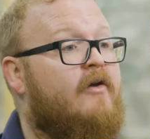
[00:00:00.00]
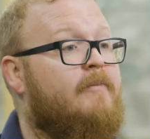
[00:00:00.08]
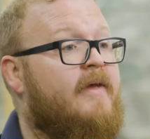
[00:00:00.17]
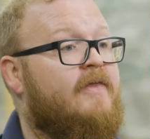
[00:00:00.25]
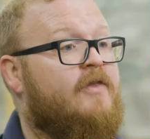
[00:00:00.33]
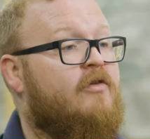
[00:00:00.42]
to
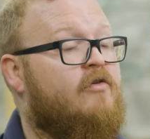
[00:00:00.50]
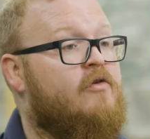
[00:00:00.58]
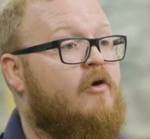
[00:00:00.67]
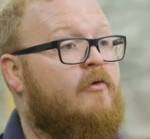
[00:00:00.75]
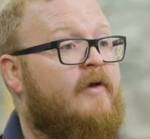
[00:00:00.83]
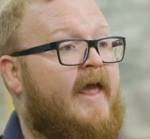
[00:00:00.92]
make the
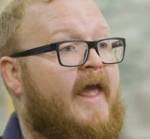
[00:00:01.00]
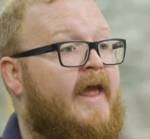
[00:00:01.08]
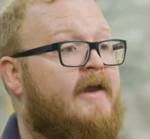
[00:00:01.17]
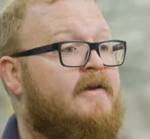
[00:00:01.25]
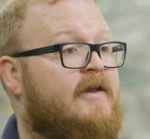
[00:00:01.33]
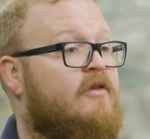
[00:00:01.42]
stone
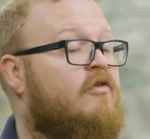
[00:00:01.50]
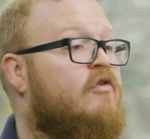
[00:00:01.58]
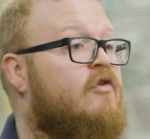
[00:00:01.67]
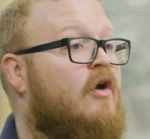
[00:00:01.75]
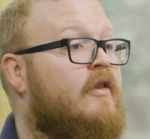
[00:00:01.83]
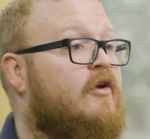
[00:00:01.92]
and
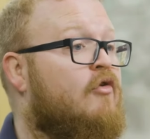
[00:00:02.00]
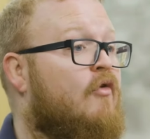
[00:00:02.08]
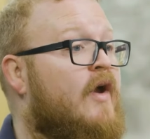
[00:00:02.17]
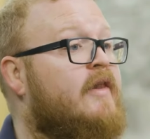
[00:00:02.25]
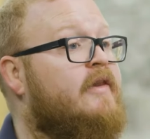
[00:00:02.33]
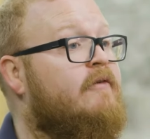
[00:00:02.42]
install it
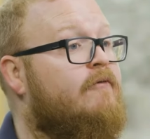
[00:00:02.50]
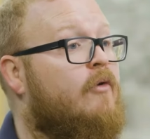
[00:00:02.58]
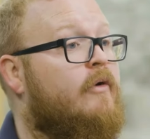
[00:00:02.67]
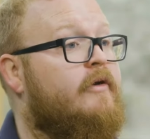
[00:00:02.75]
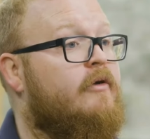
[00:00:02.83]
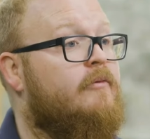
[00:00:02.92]
correctly
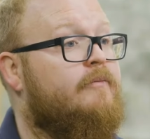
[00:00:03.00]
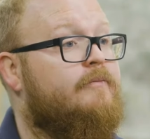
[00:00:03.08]
for you.